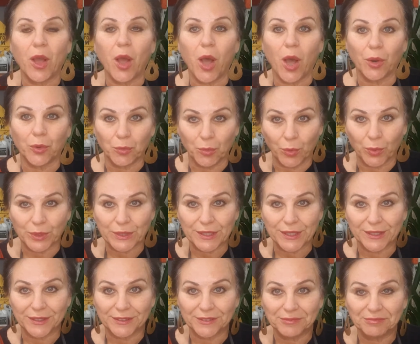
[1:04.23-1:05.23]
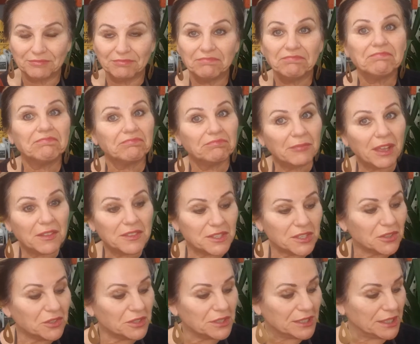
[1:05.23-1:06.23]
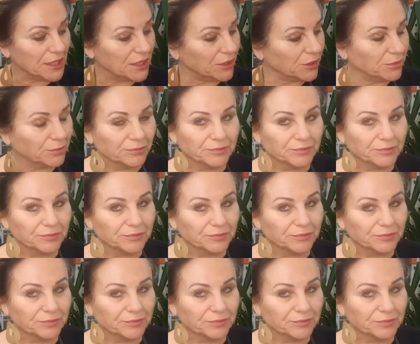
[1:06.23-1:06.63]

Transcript: on water. That's a good deal.